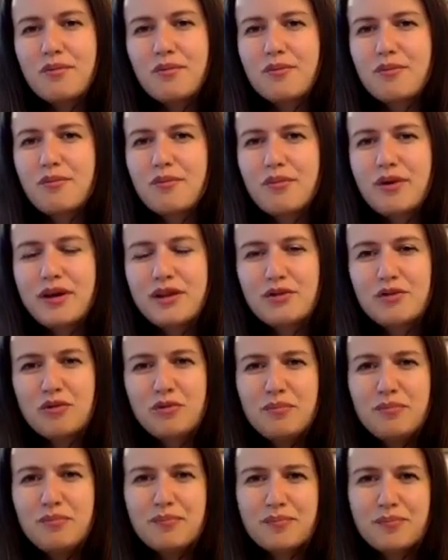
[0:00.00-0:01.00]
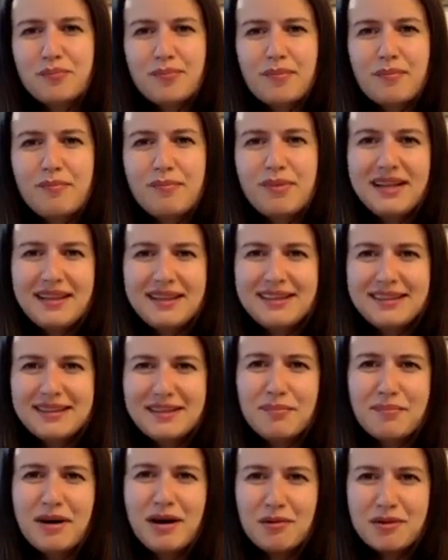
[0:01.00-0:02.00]
when you're building the
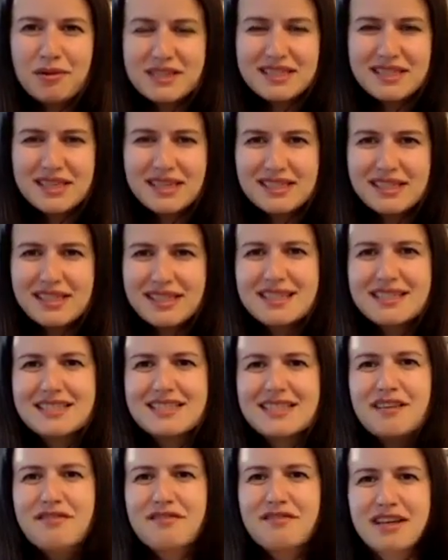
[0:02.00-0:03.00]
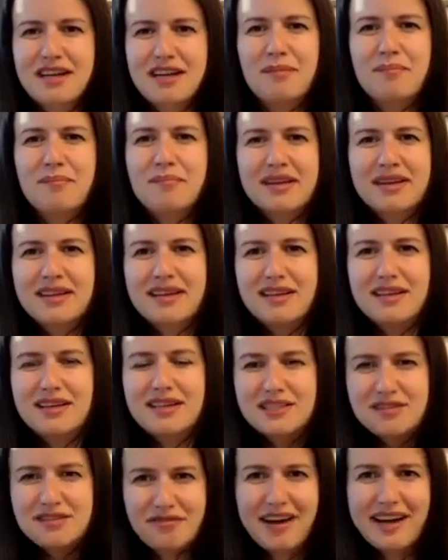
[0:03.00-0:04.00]
power station, let's say the company is
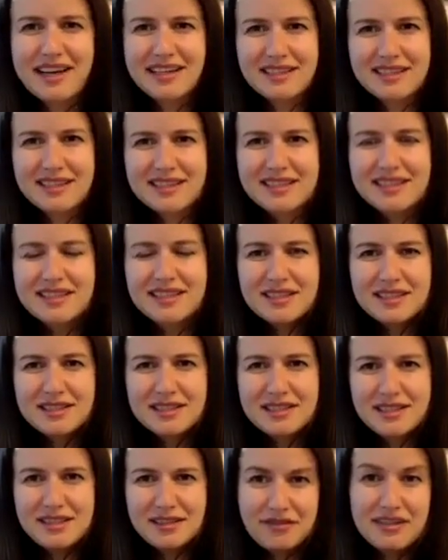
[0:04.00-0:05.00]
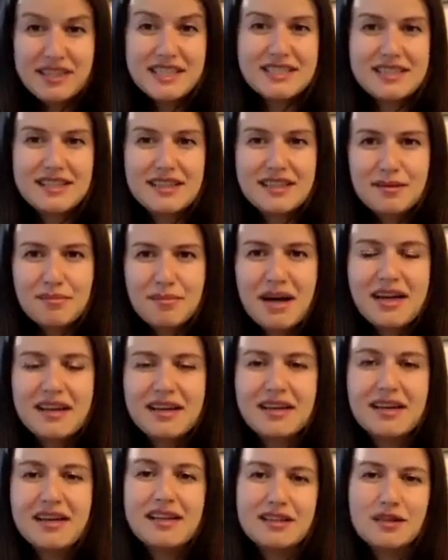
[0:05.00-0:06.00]
financing this, investing the money
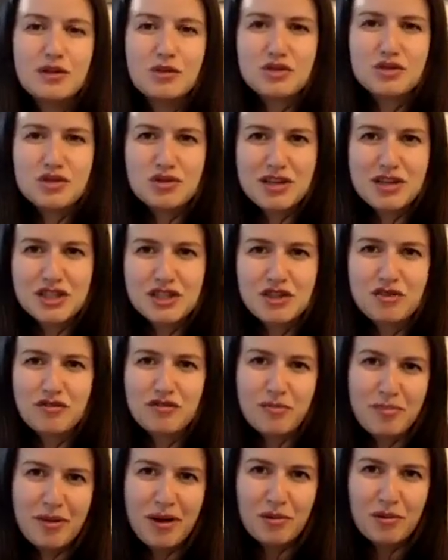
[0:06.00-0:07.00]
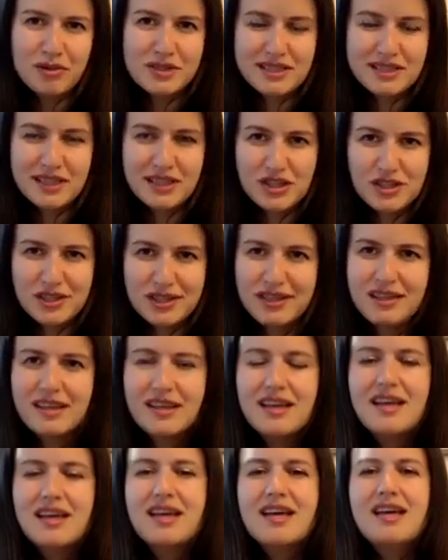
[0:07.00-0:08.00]
in the construction of the power station,
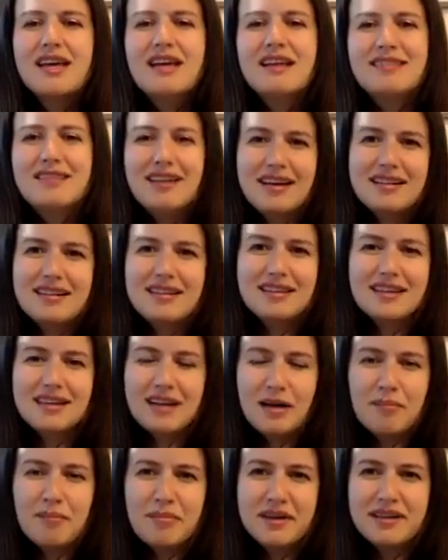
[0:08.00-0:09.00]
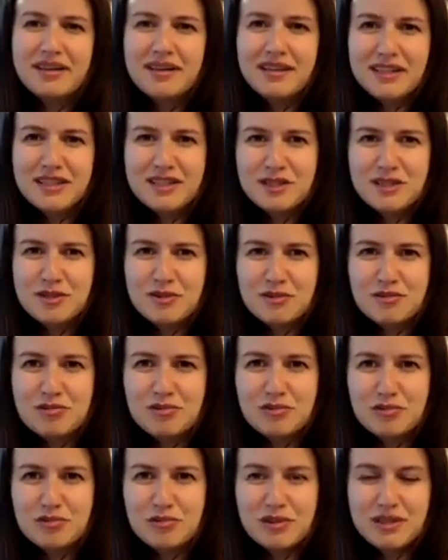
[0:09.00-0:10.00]
then the company needs
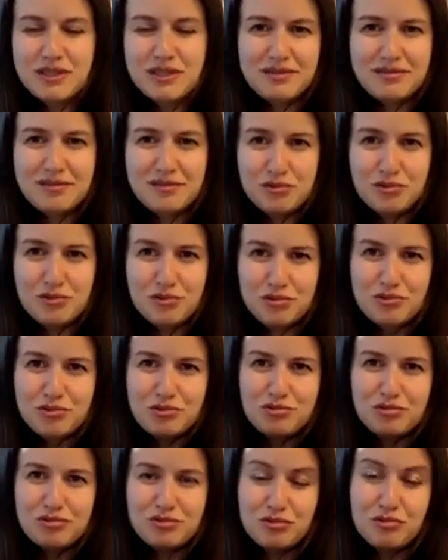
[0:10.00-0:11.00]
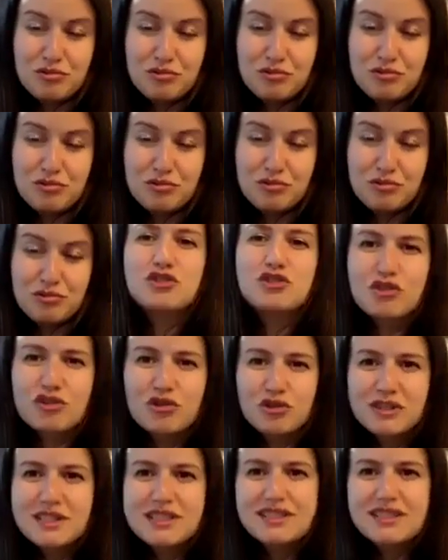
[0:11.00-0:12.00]
to get a return on
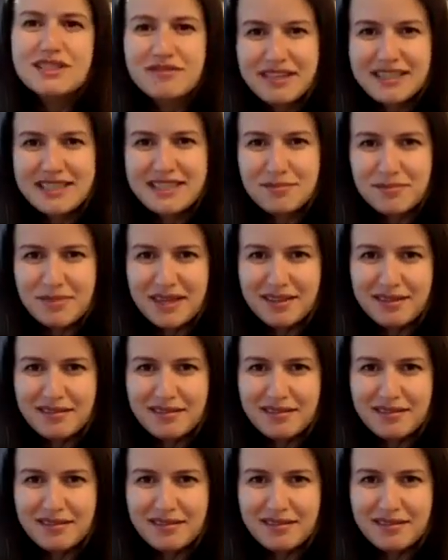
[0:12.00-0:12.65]
its investment.